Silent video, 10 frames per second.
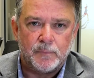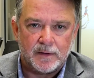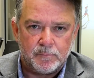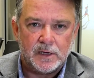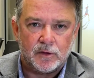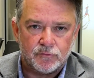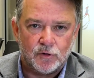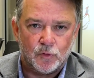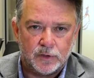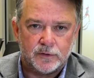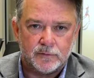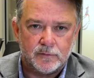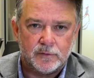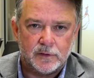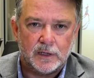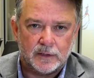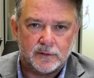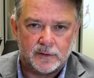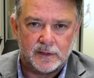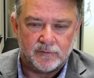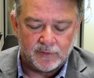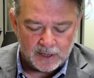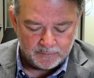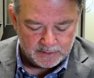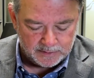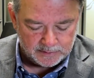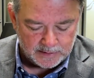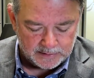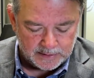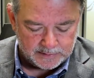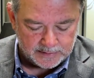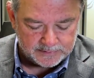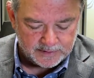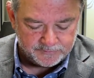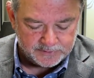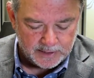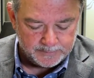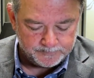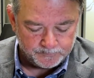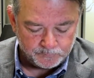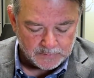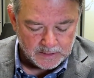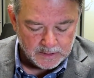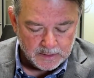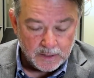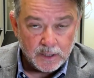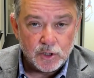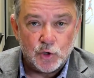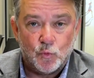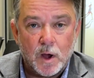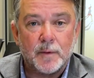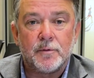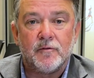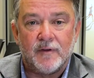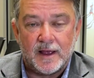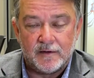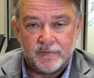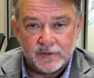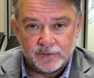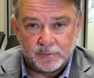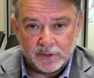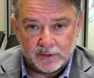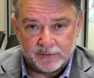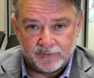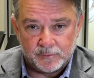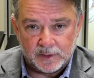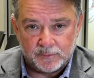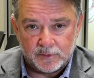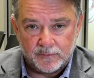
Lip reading: being thrown into the environment and get that stuff done. You want to provide visibility for people.